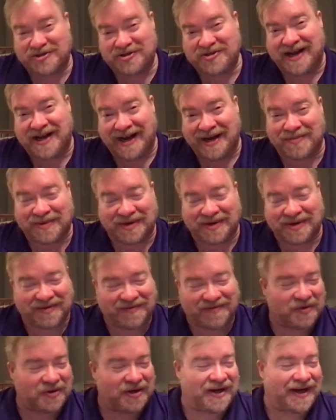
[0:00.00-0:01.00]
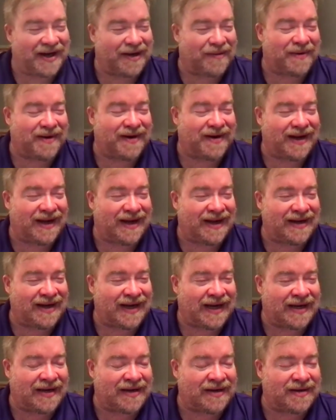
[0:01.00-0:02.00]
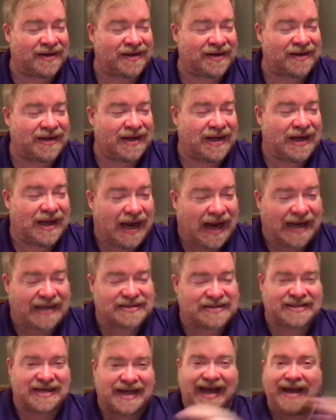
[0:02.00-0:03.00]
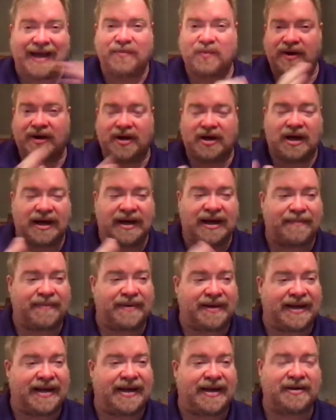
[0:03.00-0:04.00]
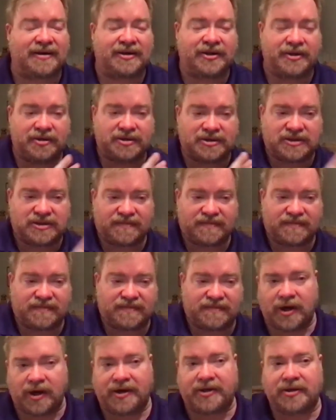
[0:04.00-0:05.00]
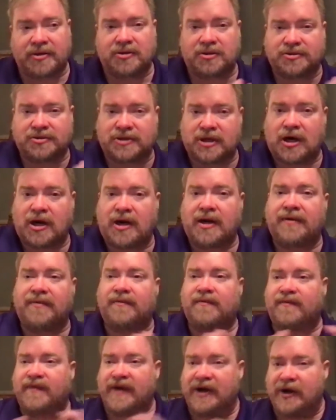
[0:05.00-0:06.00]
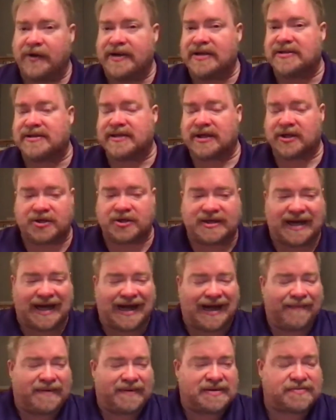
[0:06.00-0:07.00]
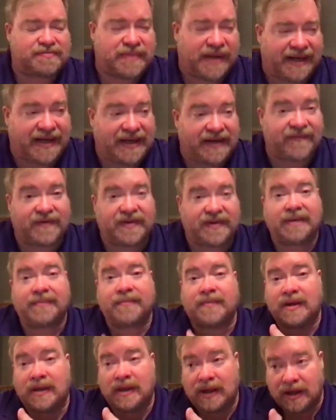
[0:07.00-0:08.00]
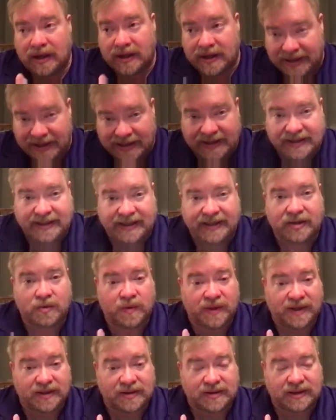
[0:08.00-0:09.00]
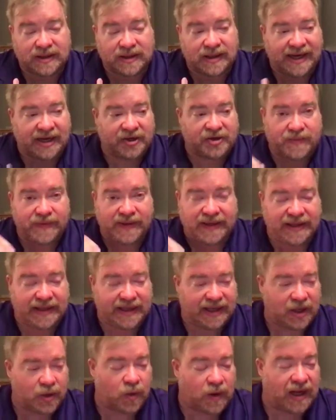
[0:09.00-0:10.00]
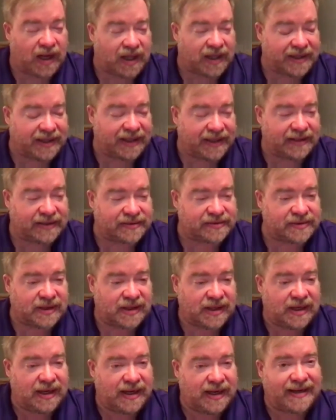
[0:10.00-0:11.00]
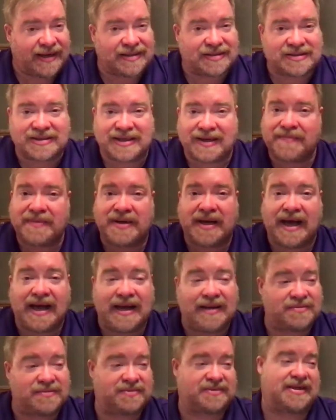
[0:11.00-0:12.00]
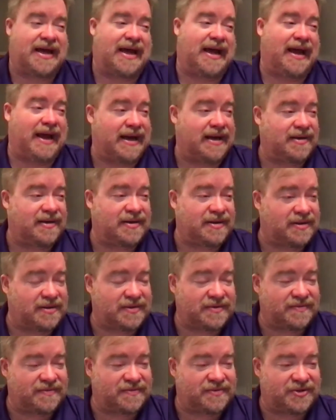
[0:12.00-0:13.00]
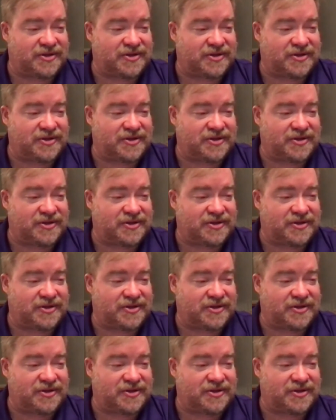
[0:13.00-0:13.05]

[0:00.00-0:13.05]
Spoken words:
statement for him. And as time went on, I began to submit other articles on various other topics. Many of them did deal with the LGBT equality, and sometimes I had to